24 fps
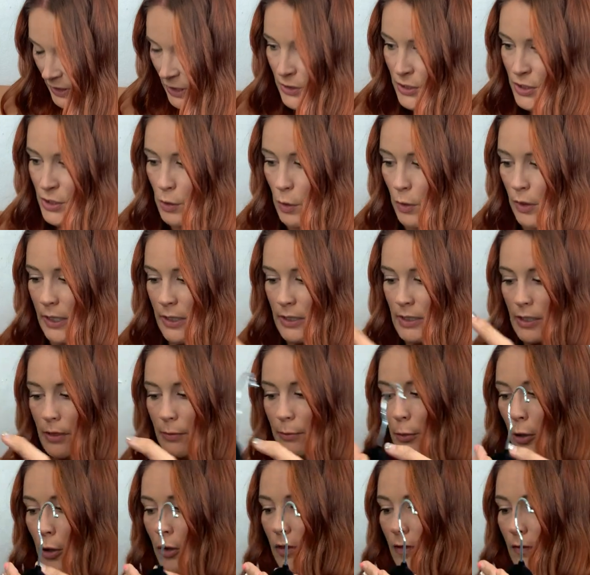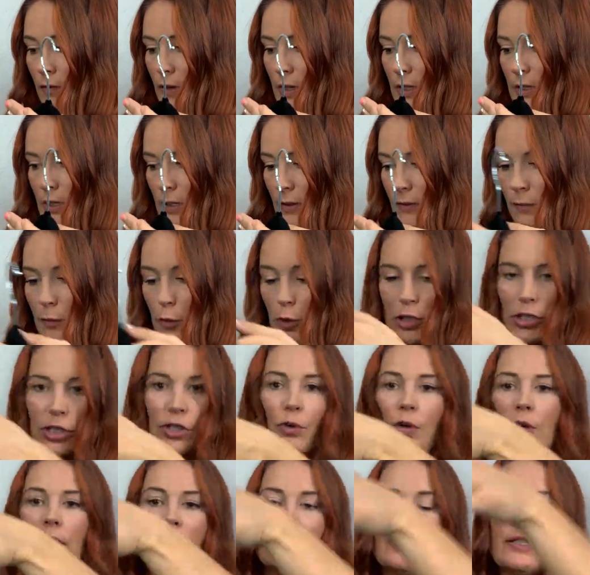Short. Both of these are 4
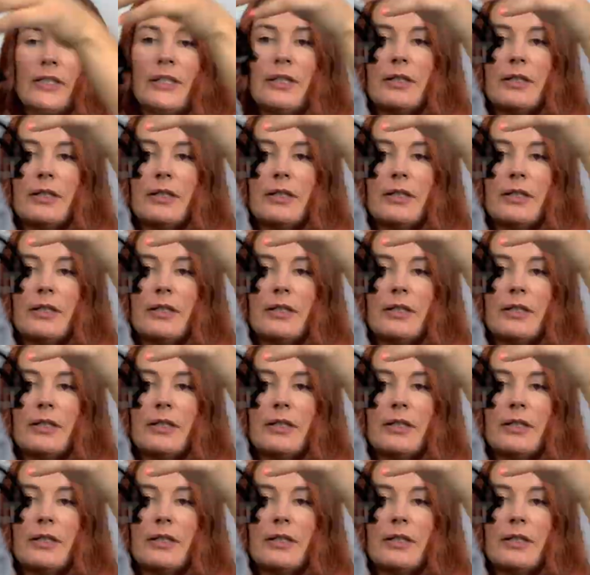short.